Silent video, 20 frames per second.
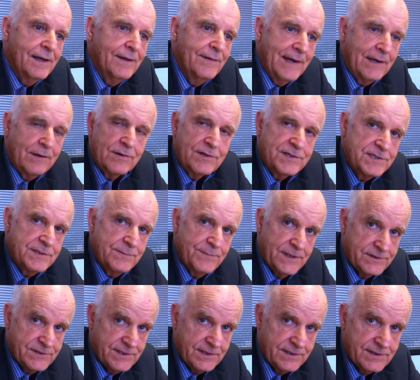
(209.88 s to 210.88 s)
They cost
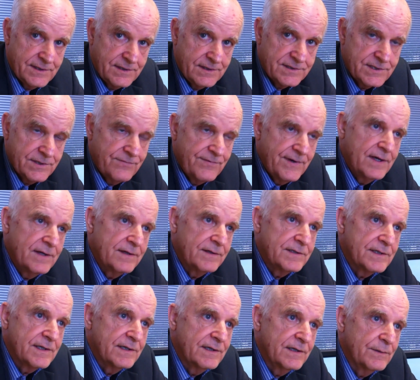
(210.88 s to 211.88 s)
about 6,000
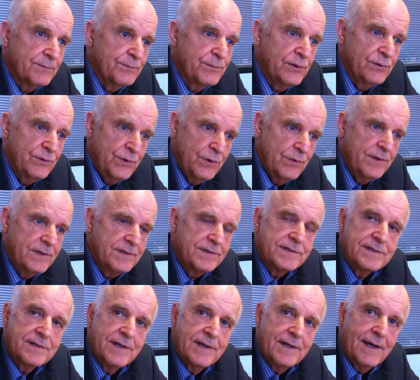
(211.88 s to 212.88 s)
rand per
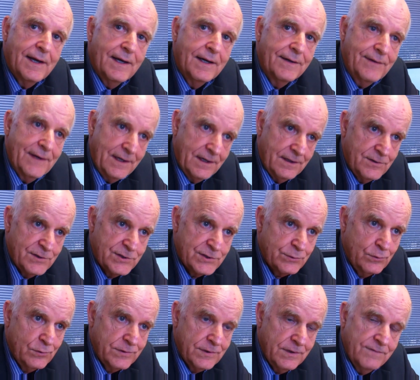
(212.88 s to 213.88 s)
unit. They get
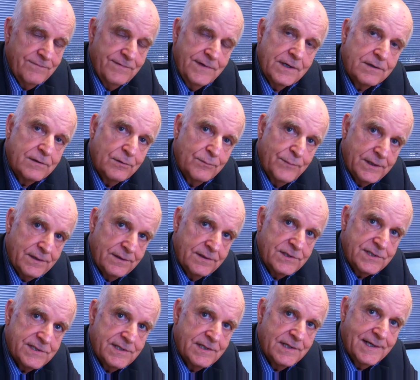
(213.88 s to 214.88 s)
installed in a vehicle, but
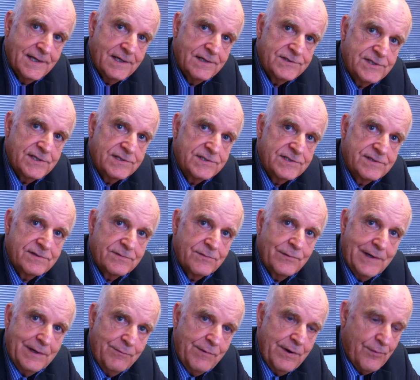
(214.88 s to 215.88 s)
this allows us,
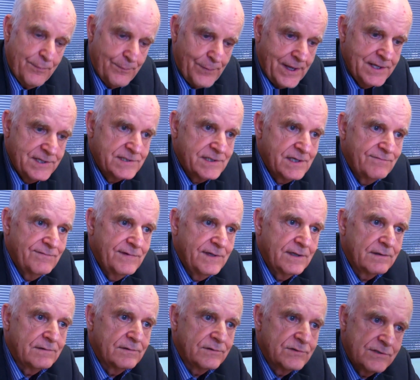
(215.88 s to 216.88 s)
when we replace that
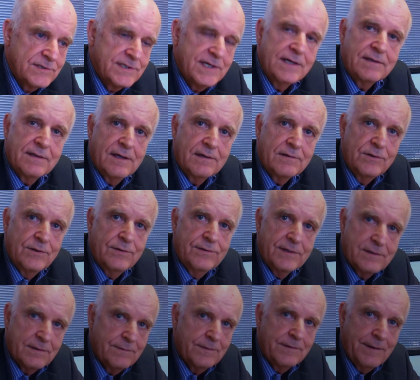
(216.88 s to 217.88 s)
vehicle, to take that
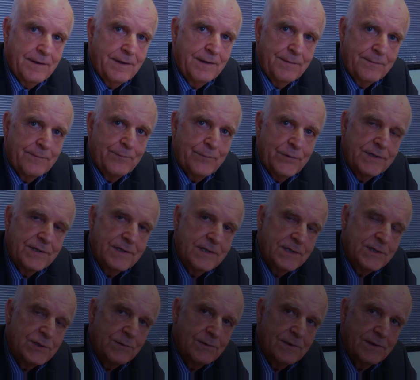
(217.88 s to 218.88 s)
unit and put it
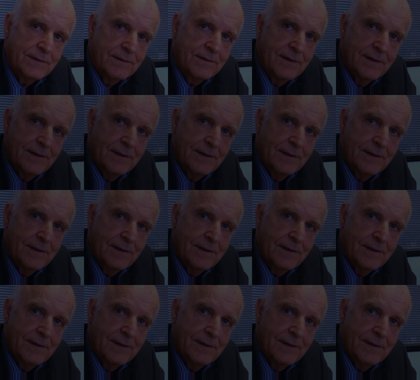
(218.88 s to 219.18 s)
into